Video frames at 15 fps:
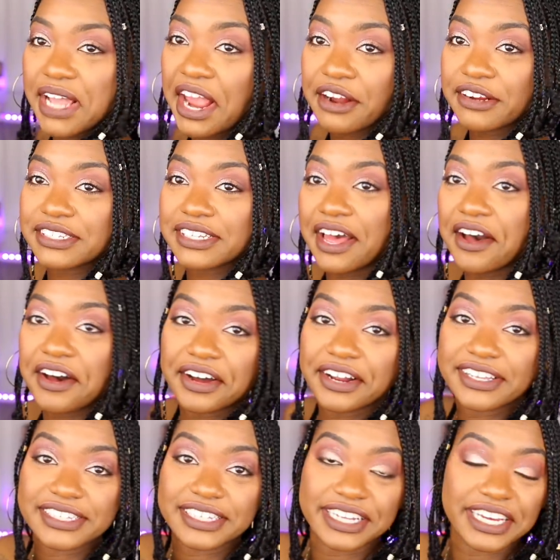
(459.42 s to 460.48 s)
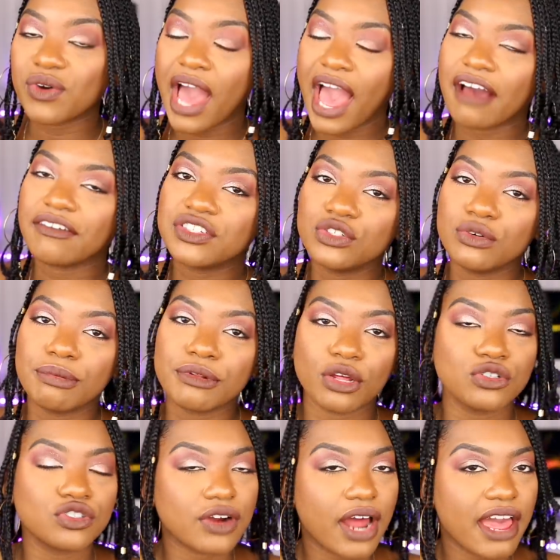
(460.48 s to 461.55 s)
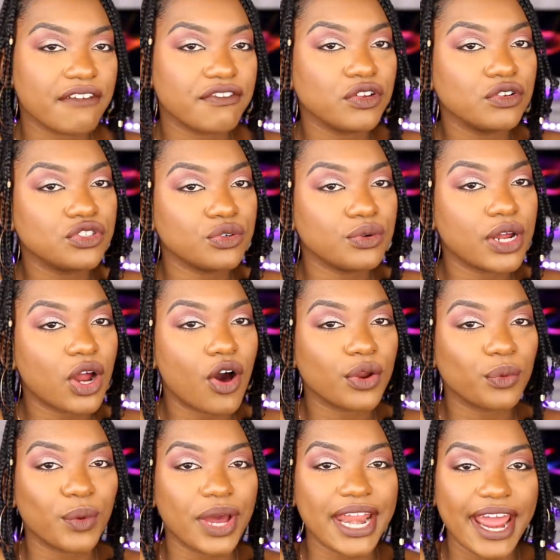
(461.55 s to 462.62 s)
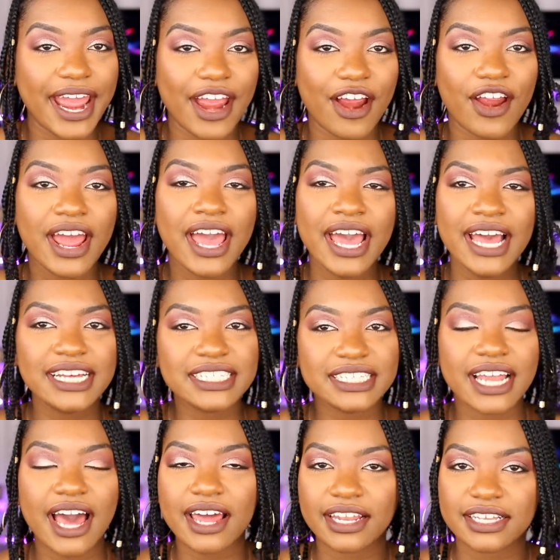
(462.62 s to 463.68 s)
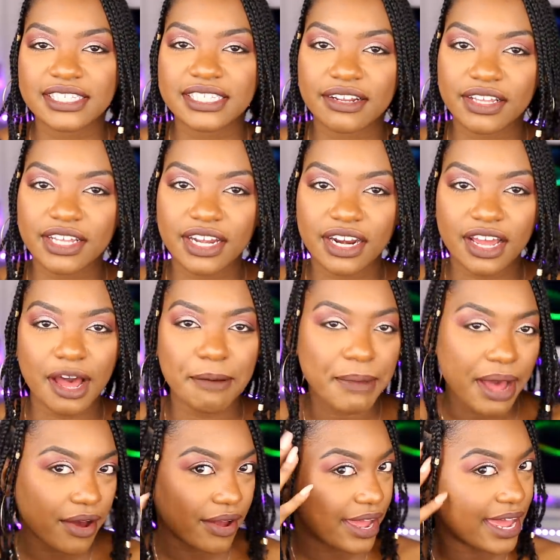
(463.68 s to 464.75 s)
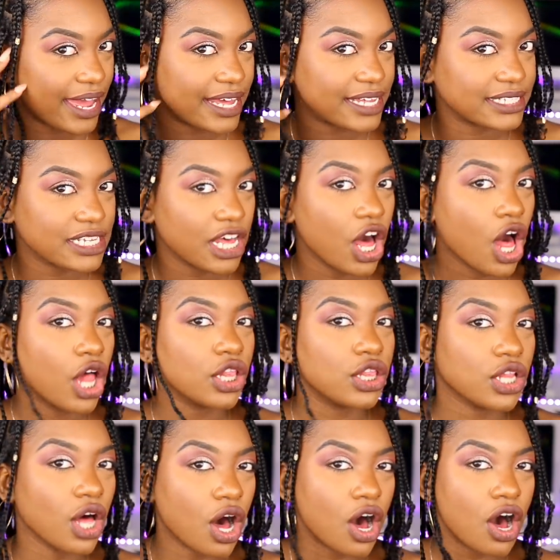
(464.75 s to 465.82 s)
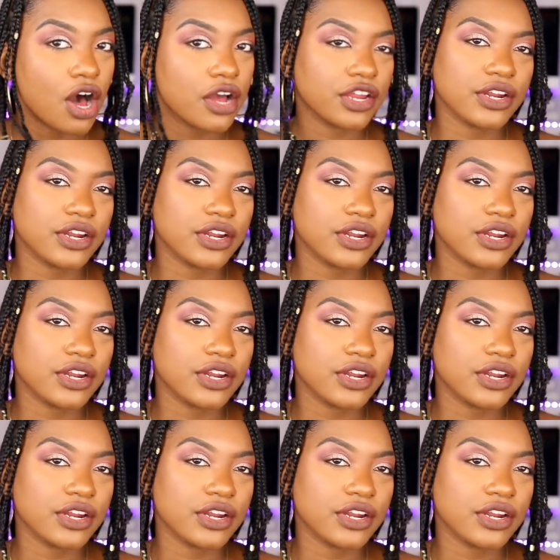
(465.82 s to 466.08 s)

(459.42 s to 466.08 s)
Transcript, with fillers: hairstyle. Honestly, you have to blow dry. If you do it on wet hair, it's not necessarily going to come out as long.